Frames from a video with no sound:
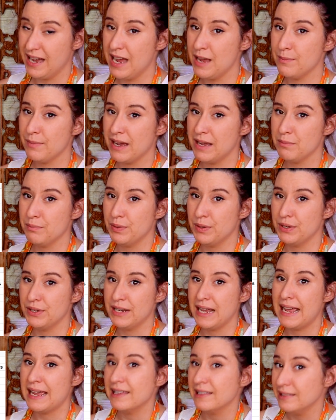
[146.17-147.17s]
I might
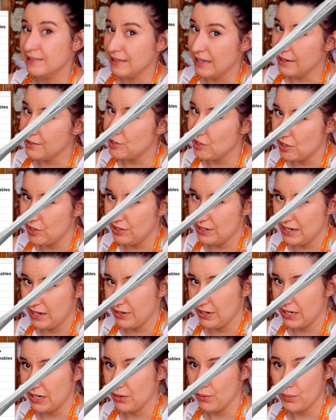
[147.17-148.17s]
put a
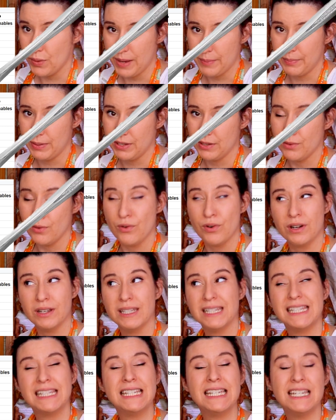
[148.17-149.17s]
legendary weapon or
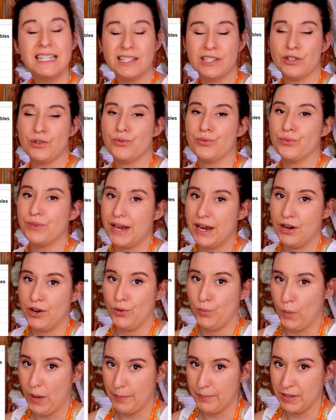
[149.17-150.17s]
at least a
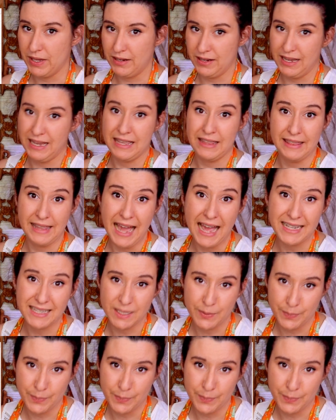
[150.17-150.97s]
rare weapon in that